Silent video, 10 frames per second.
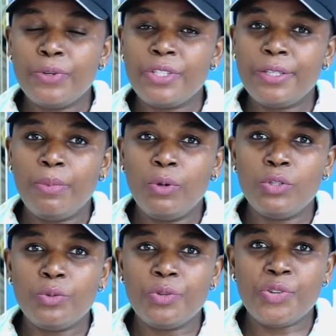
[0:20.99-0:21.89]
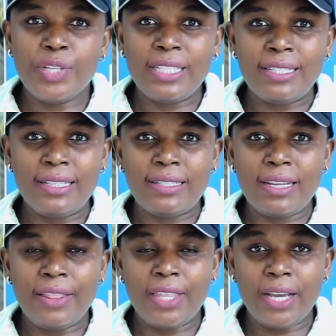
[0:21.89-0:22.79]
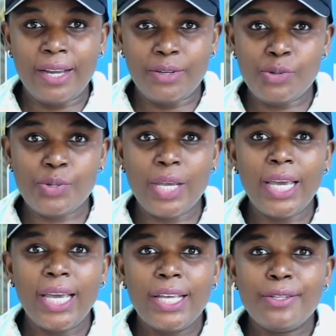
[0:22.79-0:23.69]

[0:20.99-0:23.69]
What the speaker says: possible to treat it at the country.